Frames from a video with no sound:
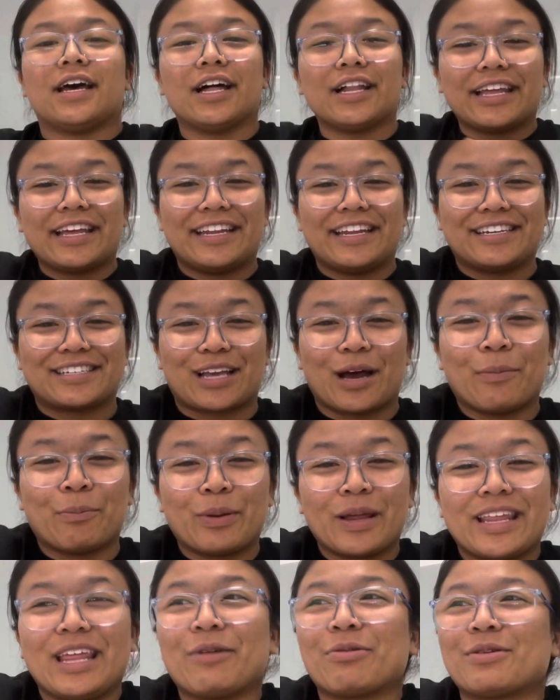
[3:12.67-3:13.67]
it is
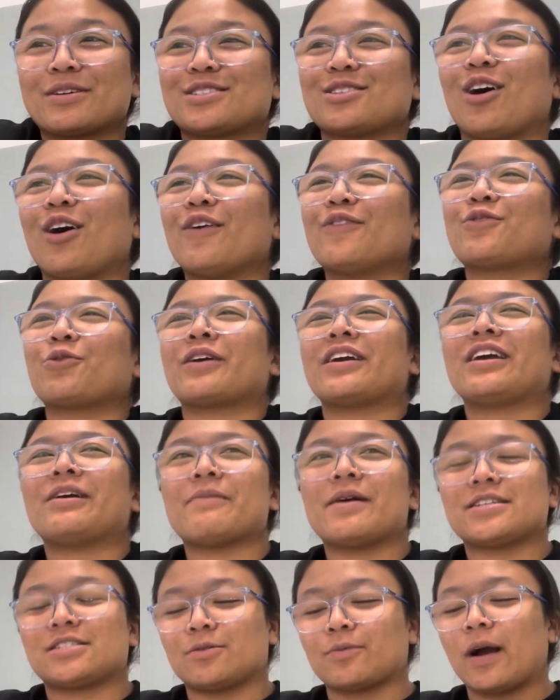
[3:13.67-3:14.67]
completely resolved or
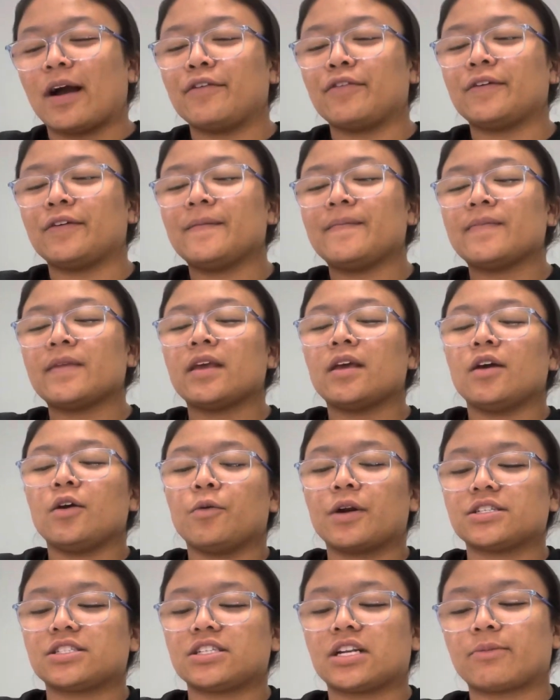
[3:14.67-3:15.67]
EMS arrive.
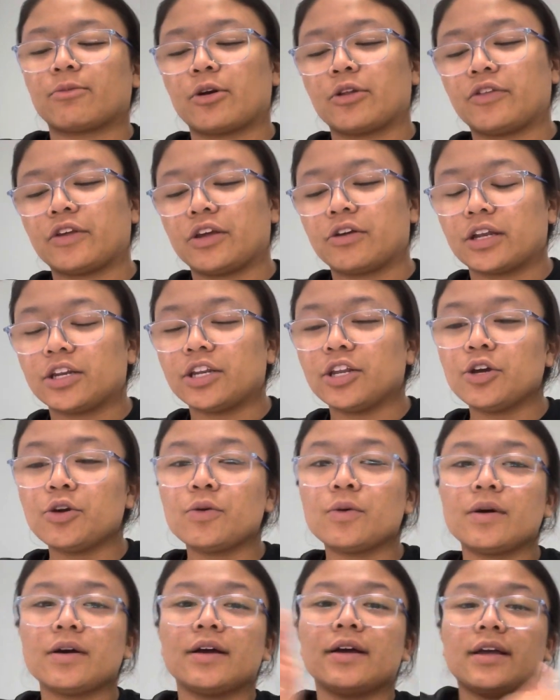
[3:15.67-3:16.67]
What is the number 1 thing you can
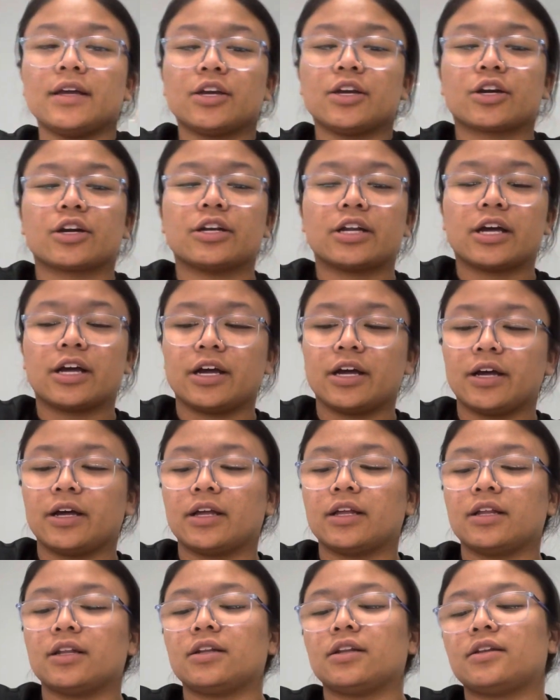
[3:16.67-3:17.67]
do? You're going
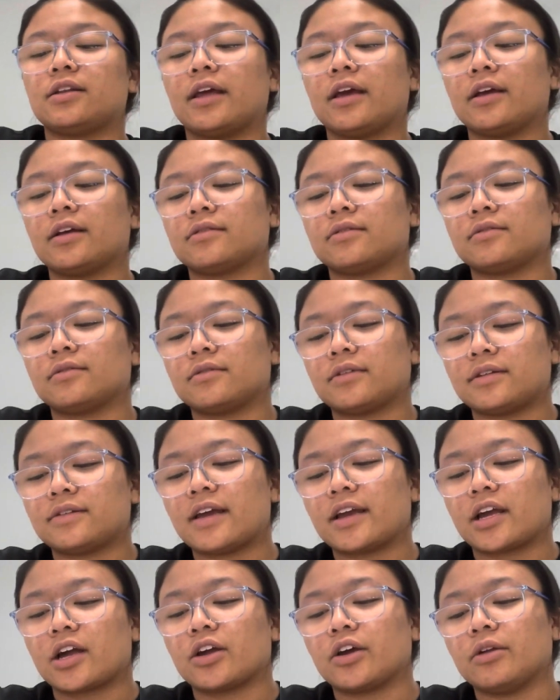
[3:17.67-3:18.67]
to
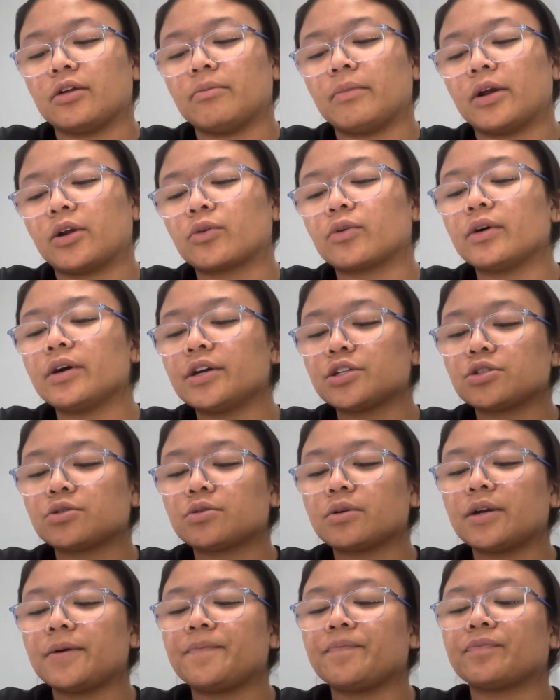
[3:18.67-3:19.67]
take a good medical
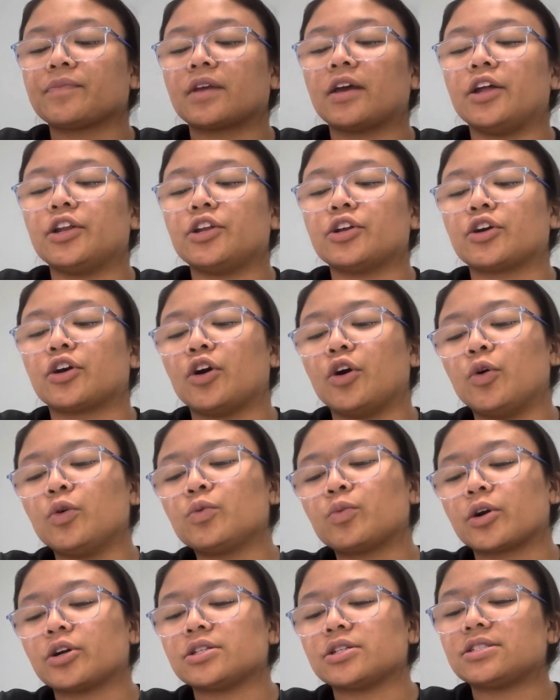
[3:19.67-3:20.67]
history. In your own
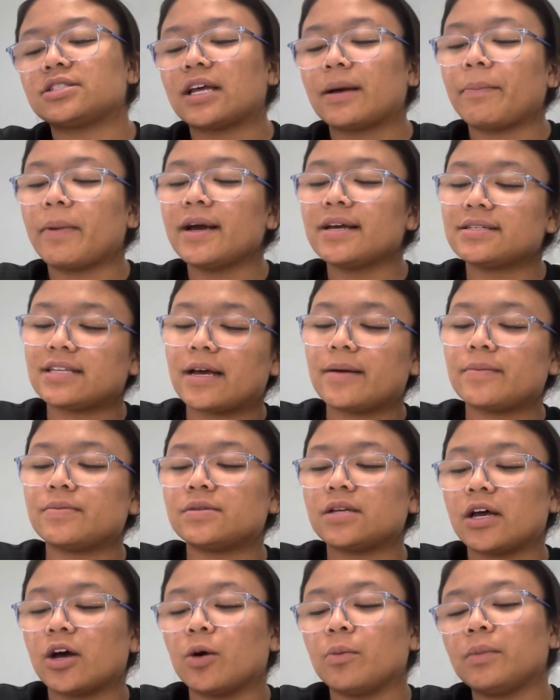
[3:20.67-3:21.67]
words, step by step,
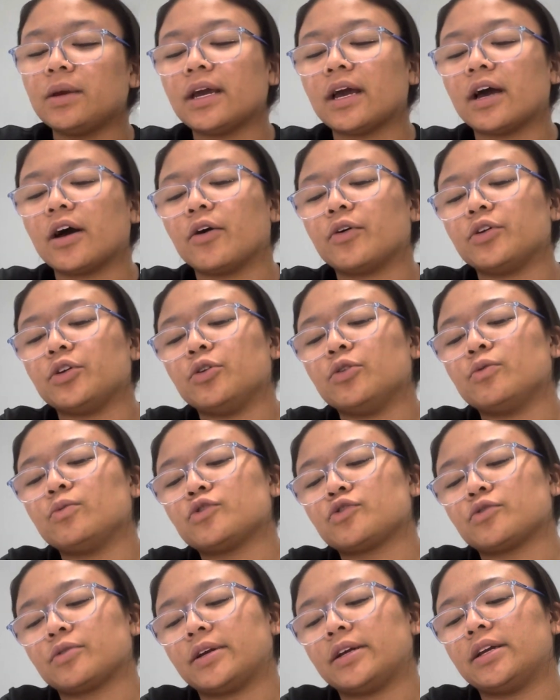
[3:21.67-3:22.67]
tell me how you
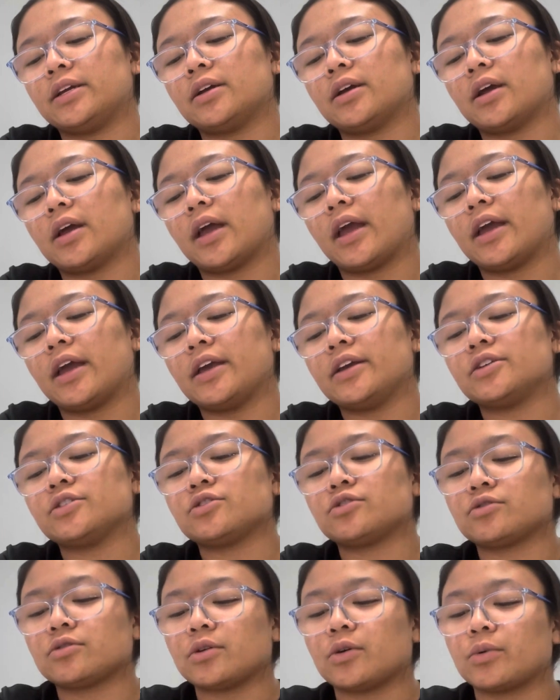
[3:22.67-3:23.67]
treat a
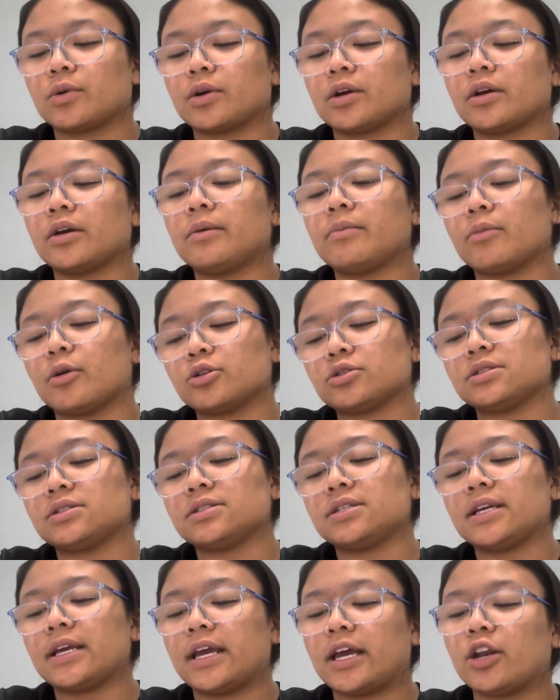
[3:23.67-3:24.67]
stroke
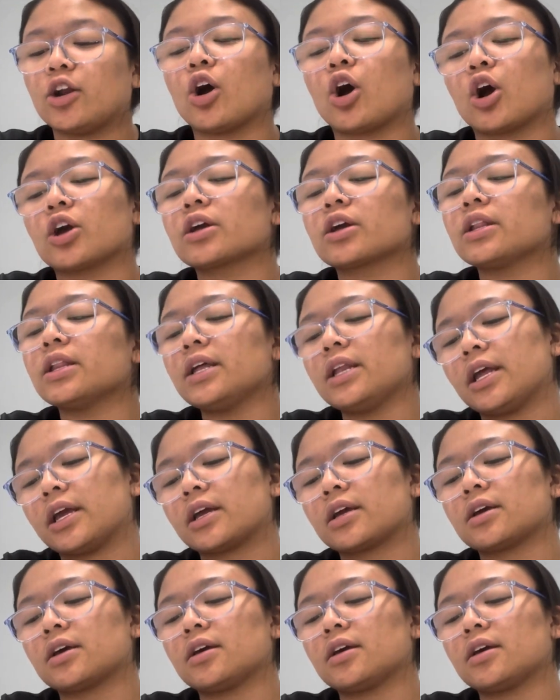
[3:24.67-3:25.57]
emergency in our clinic.